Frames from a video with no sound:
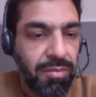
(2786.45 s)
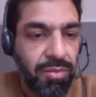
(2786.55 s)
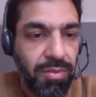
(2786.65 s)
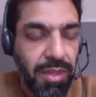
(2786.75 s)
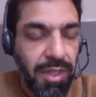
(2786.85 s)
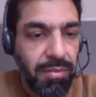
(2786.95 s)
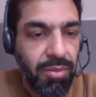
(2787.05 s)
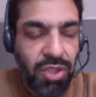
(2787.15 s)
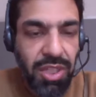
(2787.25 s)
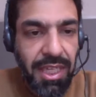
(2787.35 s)

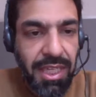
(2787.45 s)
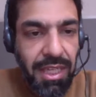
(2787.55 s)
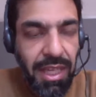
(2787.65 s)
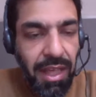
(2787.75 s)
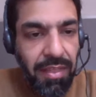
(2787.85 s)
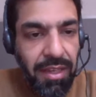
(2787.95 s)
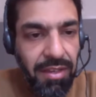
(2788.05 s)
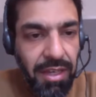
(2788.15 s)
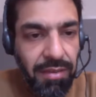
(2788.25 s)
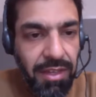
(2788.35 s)
mushtahid, these
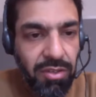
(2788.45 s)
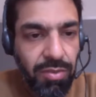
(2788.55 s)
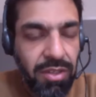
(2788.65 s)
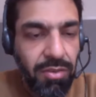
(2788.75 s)
kind of things.